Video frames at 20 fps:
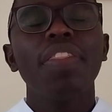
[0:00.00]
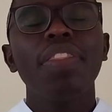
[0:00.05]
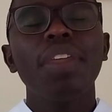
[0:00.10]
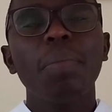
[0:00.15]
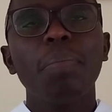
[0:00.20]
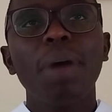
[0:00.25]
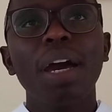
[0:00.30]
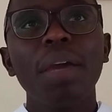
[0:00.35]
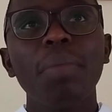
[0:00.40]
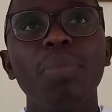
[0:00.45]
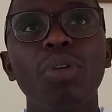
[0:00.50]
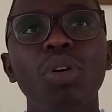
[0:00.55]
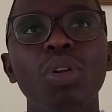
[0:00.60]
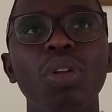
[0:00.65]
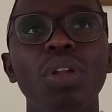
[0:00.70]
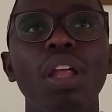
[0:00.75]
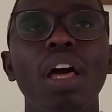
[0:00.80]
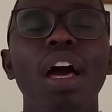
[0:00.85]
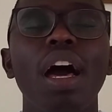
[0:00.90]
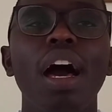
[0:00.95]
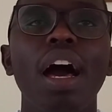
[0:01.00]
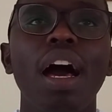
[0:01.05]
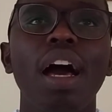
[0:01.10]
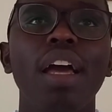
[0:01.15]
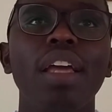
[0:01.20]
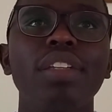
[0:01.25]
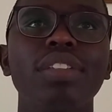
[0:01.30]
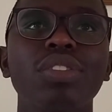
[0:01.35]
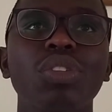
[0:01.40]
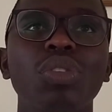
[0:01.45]
The Bible
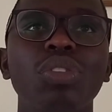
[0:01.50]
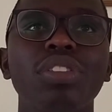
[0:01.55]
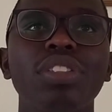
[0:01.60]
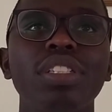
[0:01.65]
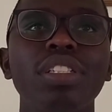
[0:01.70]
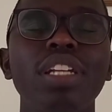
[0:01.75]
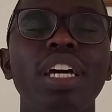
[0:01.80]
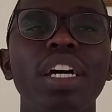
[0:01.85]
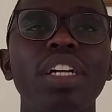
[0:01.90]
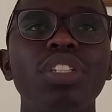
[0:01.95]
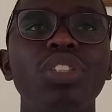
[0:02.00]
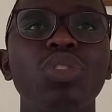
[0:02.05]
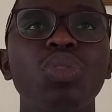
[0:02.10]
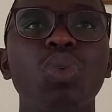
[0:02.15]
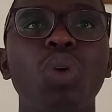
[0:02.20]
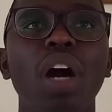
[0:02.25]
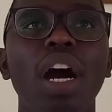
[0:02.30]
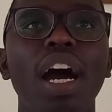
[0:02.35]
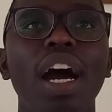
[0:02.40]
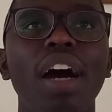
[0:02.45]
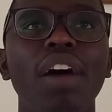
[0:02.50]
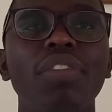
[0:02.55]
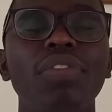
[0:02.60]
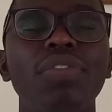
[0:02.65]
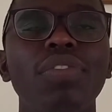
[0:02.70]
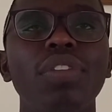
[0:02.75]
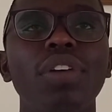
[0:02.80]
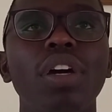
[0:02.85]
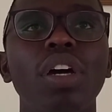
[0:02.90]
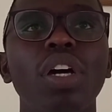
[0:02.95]
is considered to have
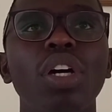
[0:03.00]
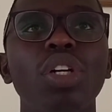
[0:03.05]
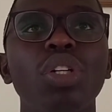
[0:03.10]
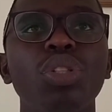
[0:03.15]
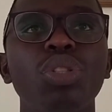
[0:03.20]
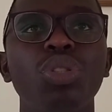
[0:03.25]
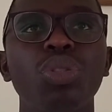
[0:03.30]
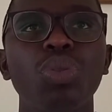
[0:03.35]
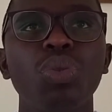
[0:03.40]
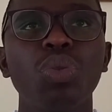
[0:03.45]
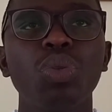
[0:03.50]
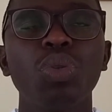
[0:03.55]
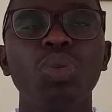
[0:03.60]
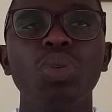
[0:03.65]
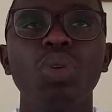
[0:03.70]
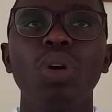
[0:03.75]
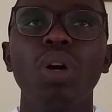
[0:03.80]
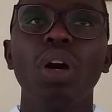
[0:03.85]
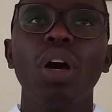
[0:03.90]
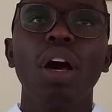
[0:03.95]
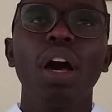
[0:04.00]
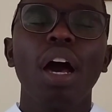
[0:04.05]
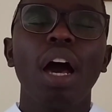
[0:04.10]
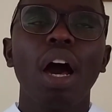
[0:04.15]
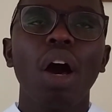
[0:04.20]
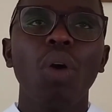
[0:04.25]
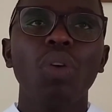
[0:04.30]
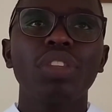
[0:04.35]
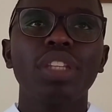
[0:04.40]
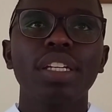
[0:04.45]
two
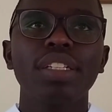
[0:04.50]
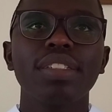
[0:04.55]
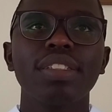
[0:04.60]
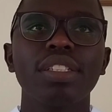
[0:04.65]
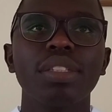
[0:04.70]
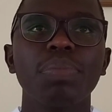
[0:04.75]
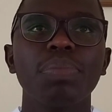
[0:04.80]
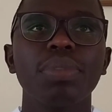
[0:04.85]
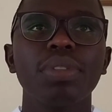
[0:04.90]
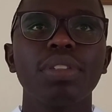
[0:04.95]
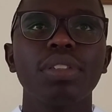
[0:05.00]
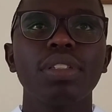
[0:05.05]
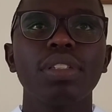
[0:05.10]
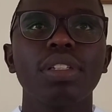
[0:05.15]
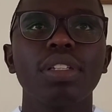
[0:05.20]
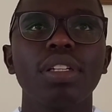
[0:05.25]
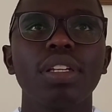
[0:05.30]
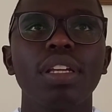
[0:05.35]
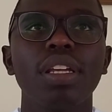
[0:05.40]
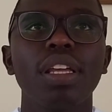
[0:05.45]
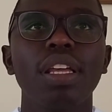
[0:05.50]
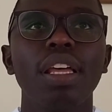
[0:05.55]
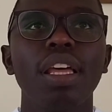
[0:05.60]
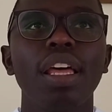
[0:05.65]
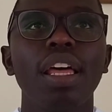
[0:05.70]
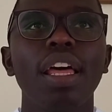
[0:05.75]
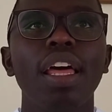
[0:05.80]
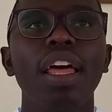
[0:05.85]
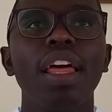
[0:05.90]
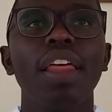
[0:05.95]
authorships:
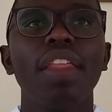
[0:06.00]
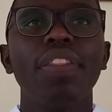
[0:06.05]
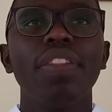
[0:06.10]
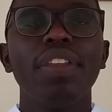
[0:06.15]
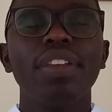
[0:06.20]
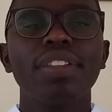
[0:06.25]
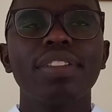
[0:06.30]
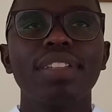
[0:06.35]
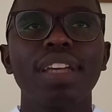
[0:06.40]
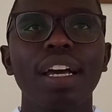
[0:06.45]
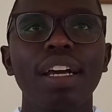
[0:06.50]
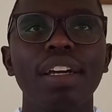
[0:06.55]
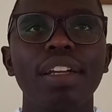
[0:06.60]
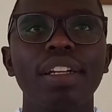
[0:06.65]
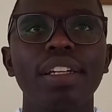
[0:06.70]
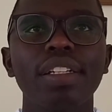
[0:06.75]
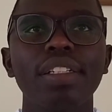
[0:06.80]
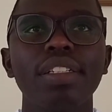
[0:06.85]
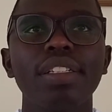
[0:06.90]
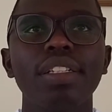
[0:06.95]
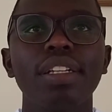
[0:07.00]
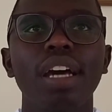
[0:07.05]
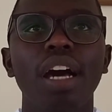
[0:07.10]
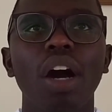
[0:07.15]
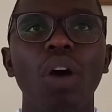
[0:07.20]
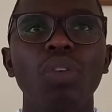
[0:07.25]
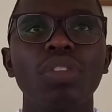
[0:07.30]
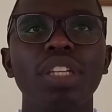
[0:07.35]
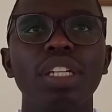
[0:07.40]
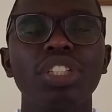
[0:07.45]
the sacred
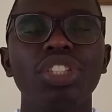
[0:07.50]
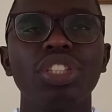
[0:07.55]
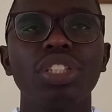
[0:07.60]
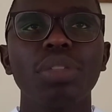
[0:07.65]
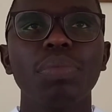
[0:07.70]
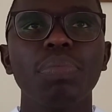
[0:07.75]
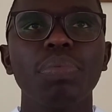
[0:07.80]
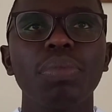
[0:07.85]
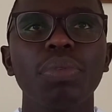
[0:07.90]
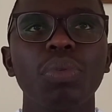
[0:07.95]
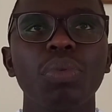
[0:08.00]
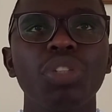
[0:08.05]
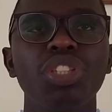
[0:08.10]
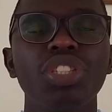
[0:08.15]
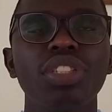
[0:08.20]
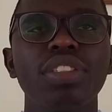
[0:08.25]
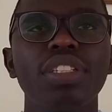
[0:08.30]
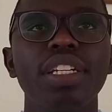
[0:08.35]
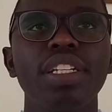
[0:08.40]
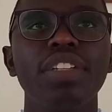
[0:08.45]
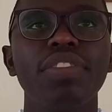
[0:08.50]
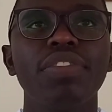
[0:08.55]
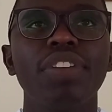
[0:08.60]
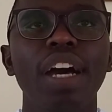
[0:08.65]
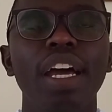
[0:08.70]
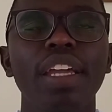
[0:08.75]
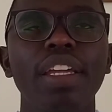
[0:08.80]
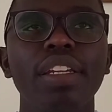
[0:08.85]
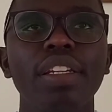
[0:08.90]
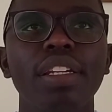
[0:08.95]
authorship, which is the
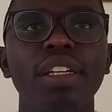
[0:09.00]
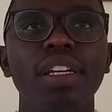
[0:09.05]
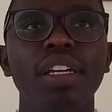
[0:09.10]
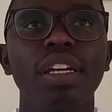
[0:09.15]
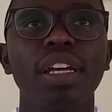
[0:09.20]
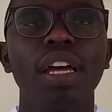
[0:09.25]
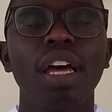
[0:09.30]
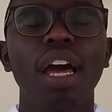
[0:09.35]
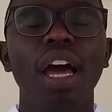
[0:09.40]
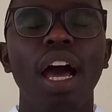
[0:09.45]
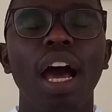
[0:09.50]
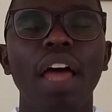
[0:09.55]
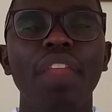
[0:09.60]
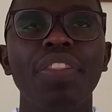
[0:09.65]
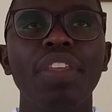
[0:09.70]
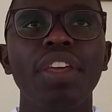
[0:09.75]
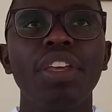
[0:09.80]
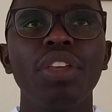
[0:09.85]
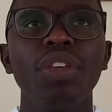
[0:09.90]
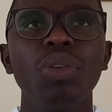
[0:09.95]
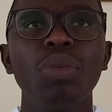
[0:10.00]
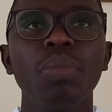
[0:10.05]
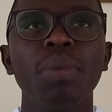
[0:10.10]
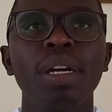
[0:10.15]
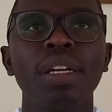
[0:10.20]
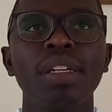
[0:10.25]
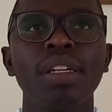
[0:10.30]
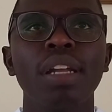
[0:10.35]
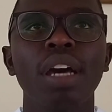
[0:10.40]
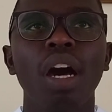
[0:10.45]
divine, and the
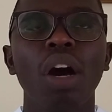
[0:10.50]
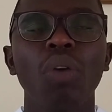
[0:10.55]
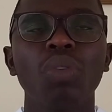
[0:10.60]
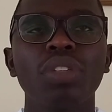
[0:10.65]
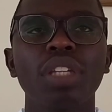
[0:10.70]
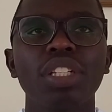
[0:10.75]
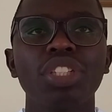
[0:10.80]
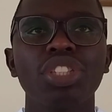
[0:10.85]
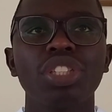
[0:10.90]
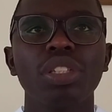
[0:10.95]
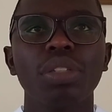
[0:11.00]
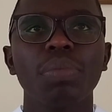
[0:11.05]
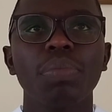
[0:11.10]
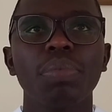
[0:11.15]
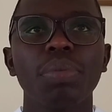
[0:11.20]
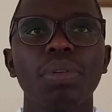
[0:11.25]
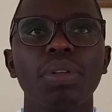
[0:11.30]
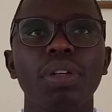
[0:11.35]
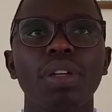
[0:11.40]
human authorship.